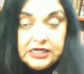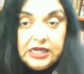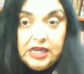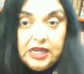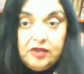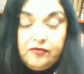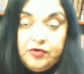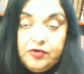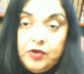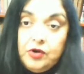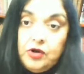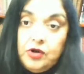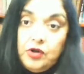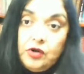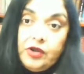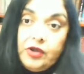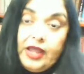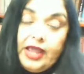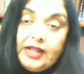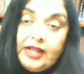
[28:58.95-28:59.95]
If you
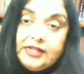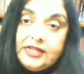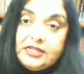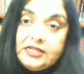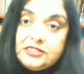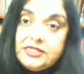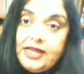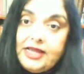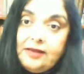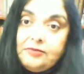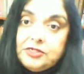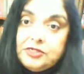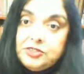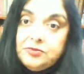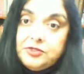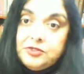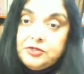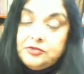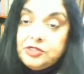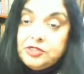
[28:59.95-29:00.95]
look at the
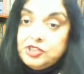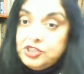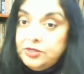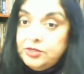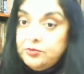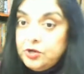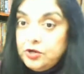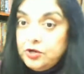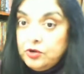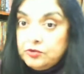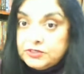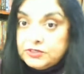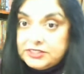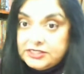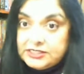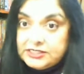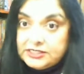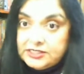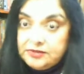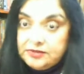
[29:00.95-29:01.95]
establishment of the Jim Crow
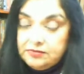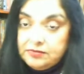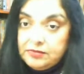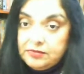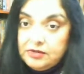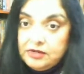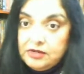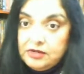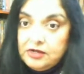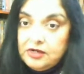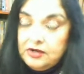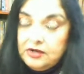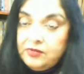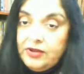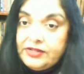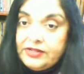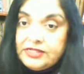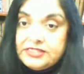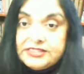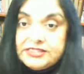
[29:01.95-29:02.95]
system,
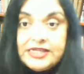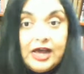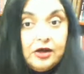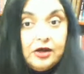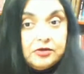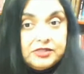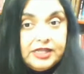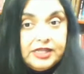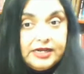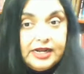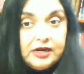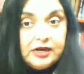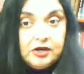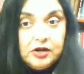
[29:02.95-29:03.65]
where the South that had